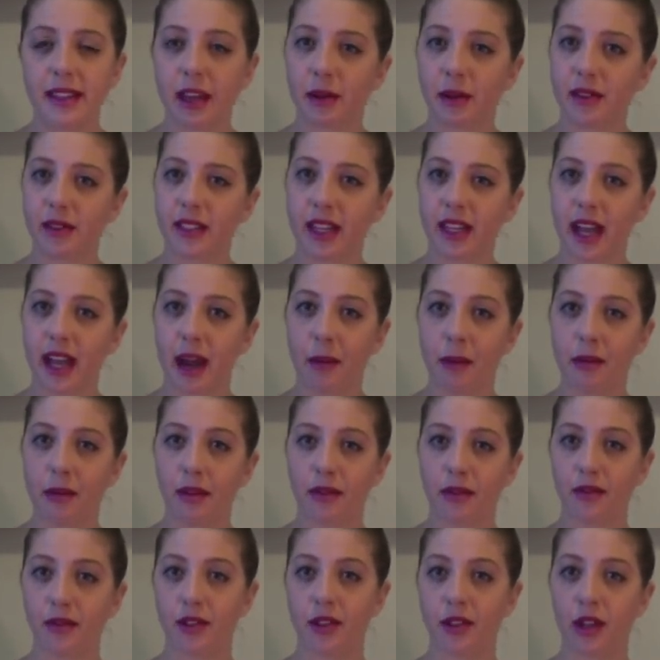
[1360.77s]
There was a
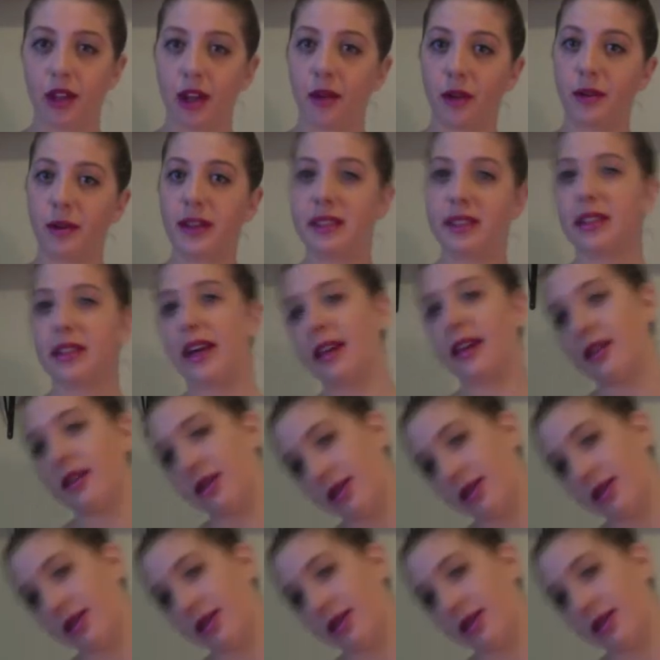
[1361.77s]
couple of slow ones, like the